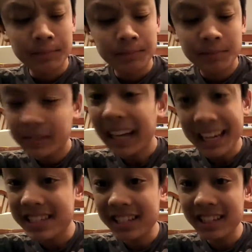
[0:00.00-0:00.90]
I can still
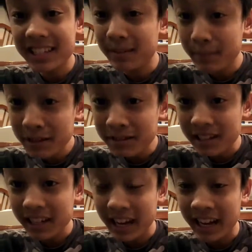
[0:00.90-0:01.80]
listen to music,
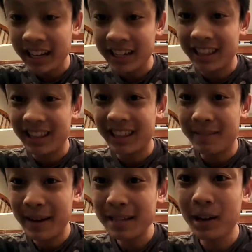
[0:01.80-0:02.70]
and the best
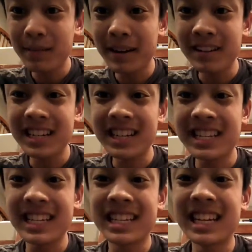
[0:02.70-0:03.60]
part about it is it
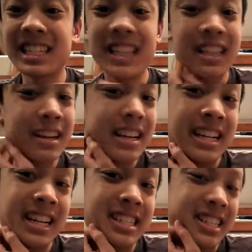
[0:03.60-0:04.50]
doesn't
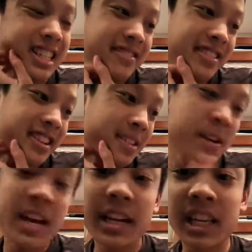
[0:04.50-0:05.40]
even
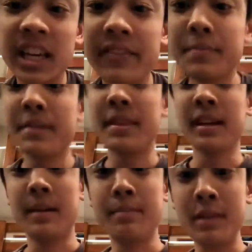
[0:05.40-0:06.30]
give up the
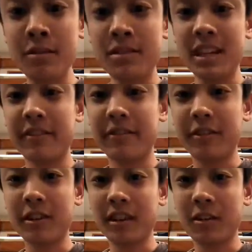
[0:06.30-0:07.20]
music
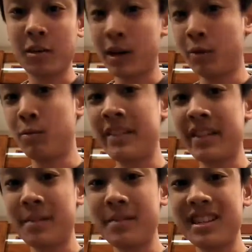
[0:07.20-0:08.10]
or whatever I'm
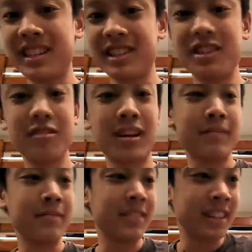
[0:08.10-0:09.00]
listening to on
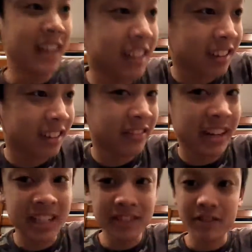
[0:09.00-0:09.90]
the other device
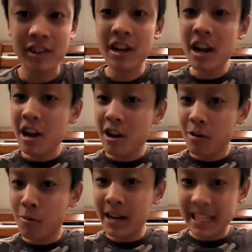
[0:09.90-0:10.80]
for what
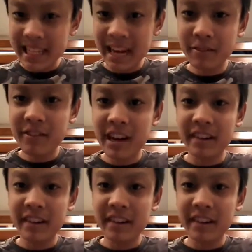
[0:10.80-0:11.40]
it's amplifying from the